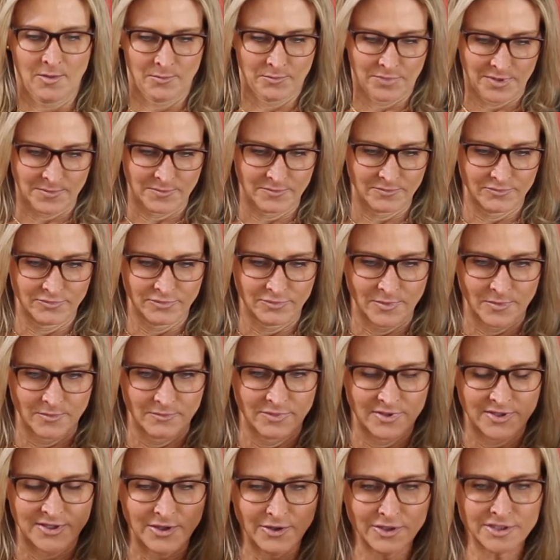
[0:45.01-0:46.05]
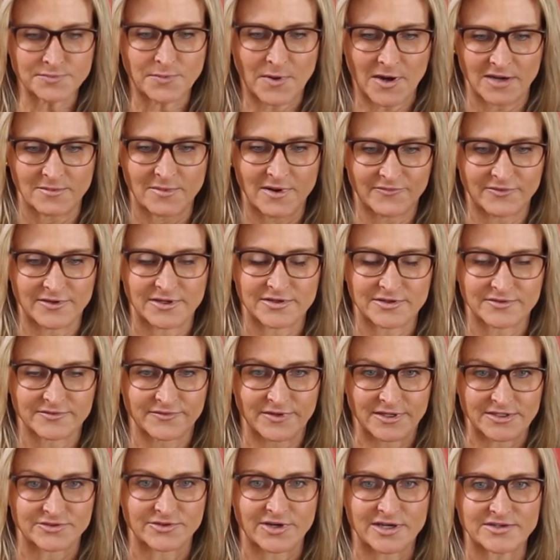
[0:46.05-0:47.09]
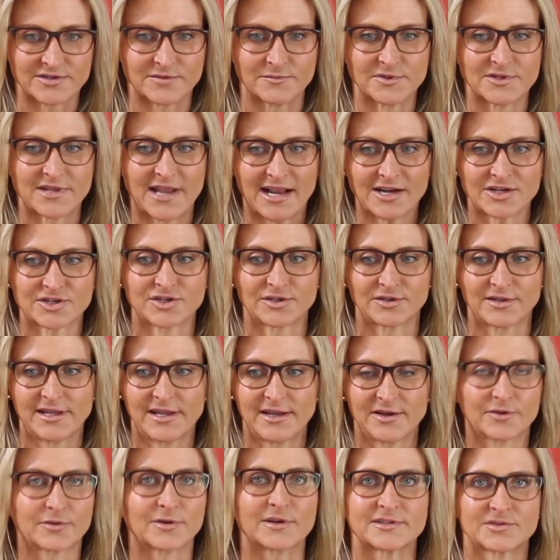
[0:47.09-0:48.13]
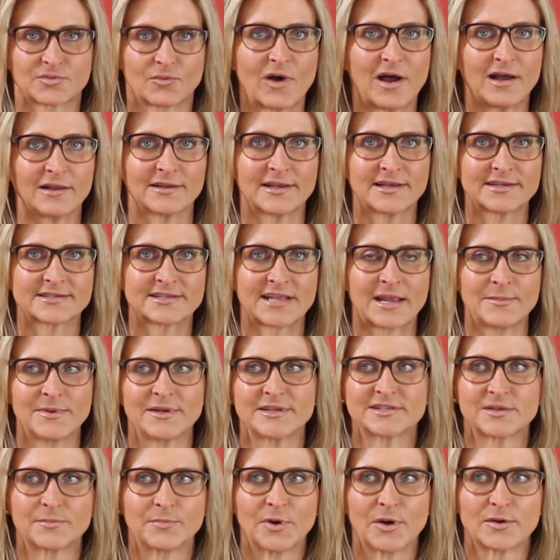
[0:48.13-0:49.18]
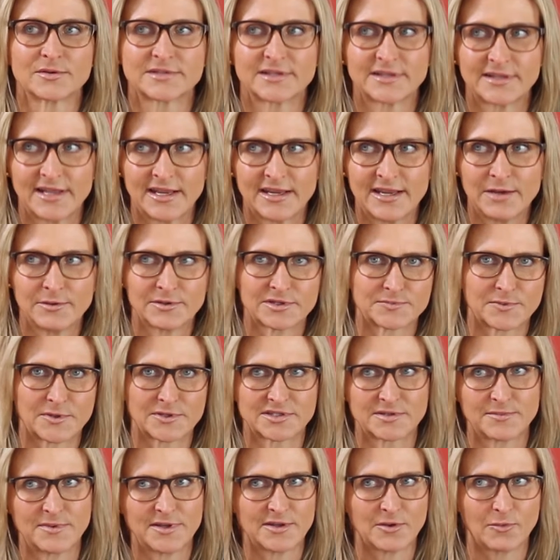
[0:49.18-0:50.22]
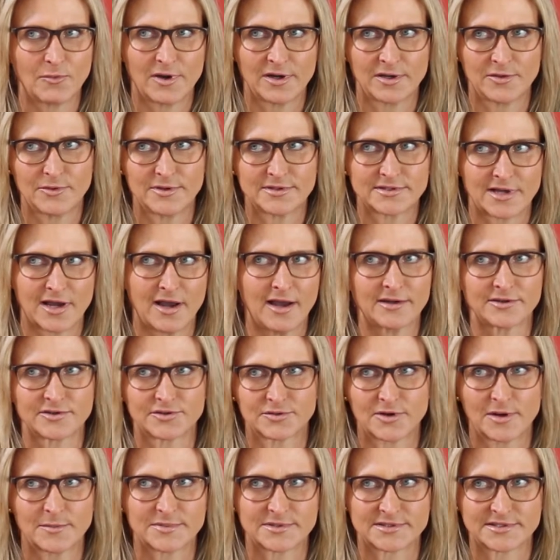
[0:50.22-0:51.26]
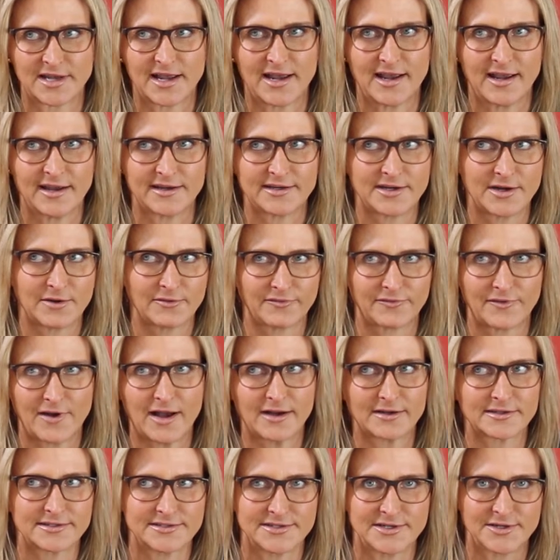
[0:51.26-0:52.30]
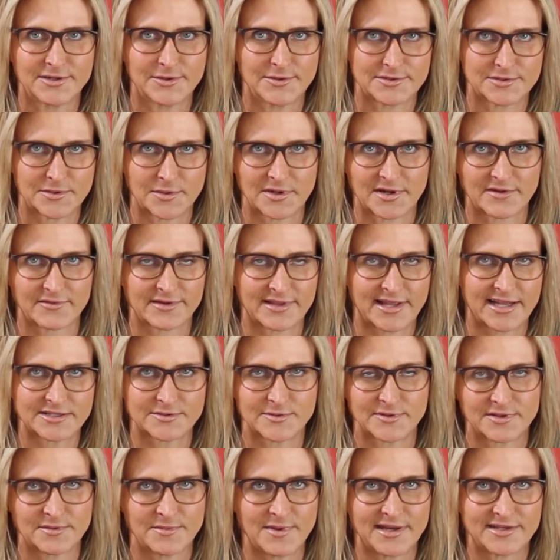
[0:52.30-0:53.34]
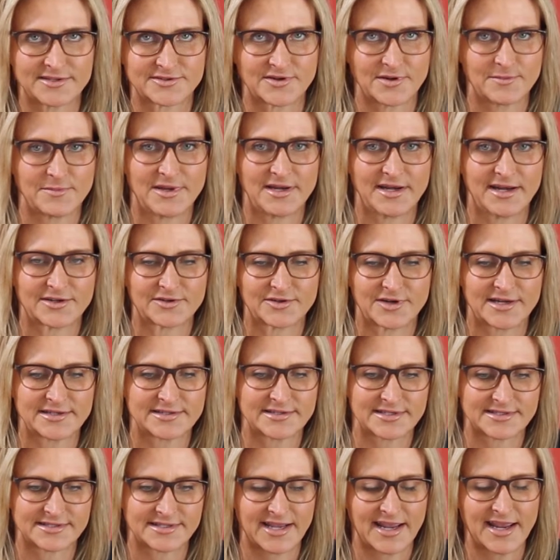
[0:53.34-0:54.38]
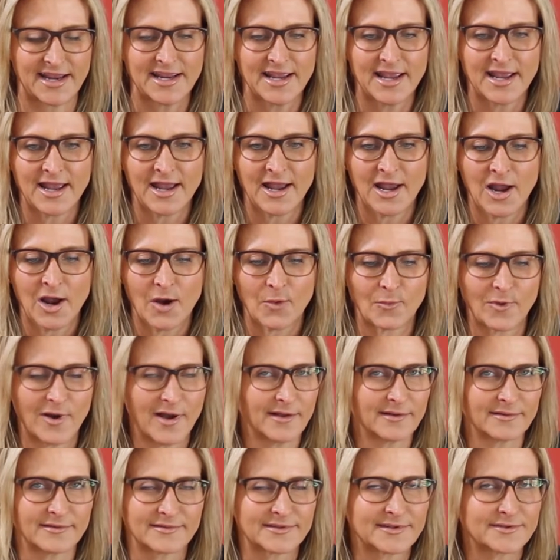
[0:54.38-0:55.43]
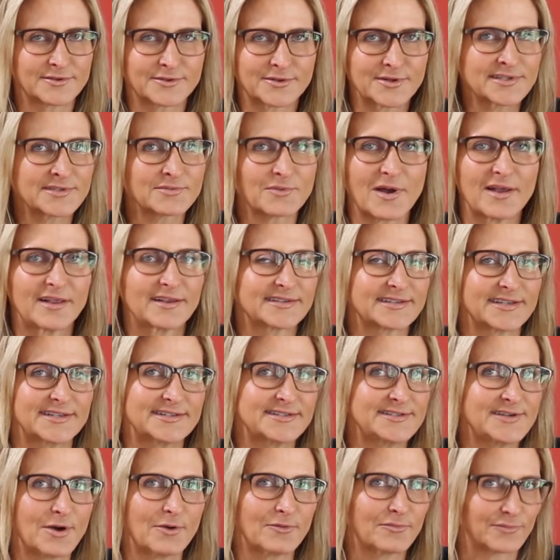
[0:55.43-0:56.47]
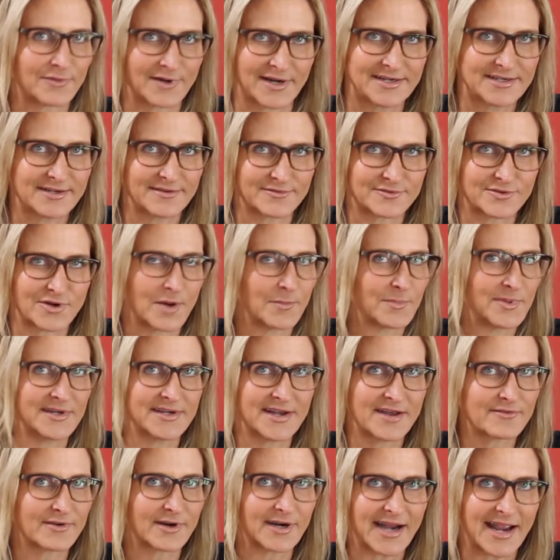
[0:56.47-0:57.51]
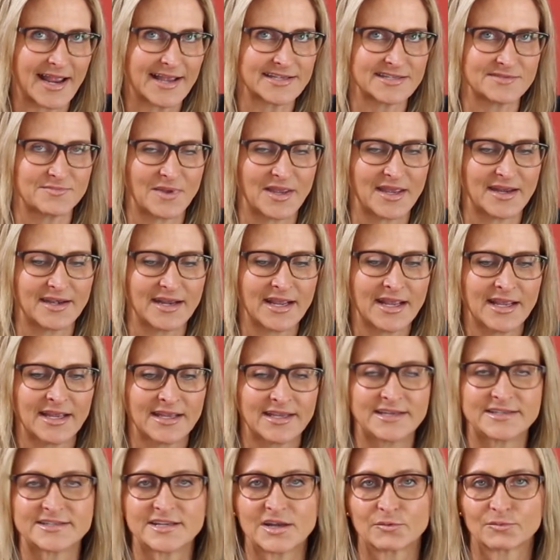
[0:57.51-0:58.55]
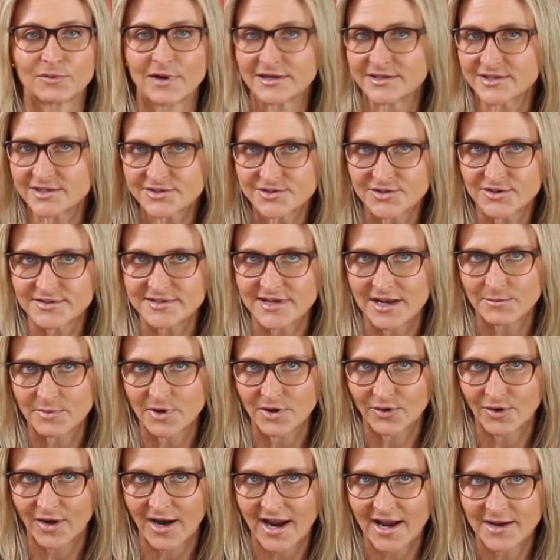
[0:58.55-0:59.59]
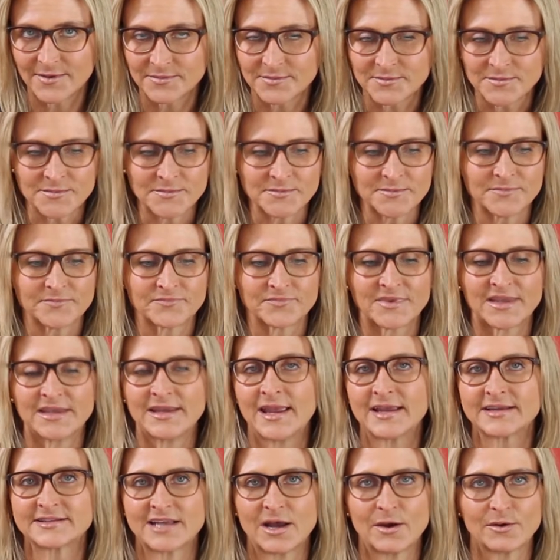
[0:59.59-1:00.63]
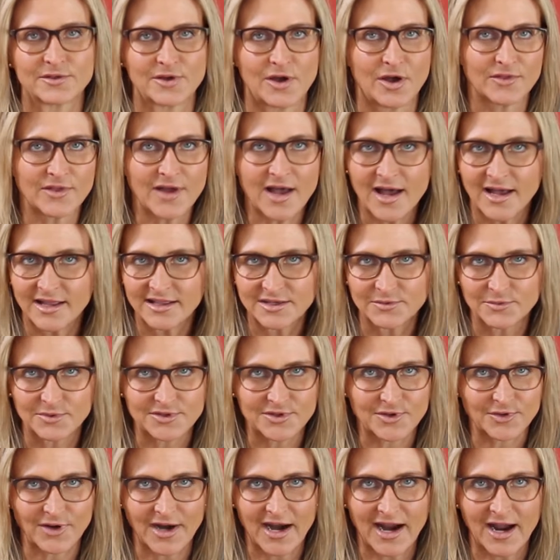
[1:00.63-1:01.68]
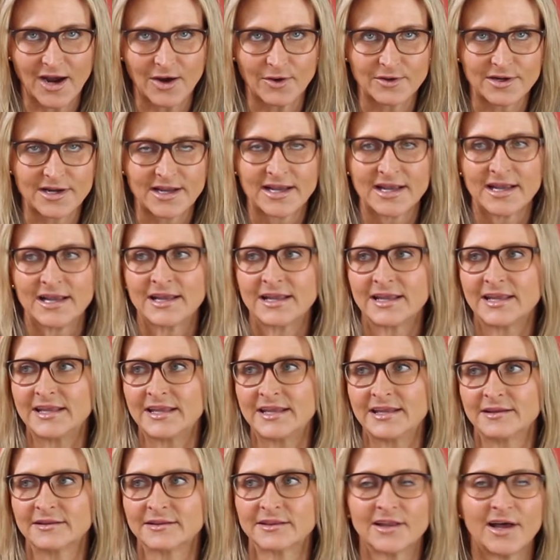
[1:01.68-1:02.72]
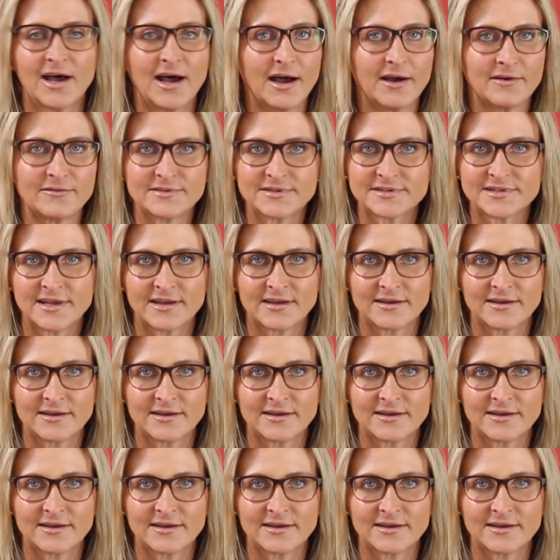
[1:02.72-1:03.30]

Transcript: But a huge part of my frustration was actually Chris Wallace. I mean, supposedly he was supposed to be the one who was on Trump's side, you know, Fox News or whatever. That's what the mainstream media tries to say. Well, Chris Wallace is no friend of Trump. He never has been. He's a registered Democrat. He hangs out with all the Hollywood crowd. He loves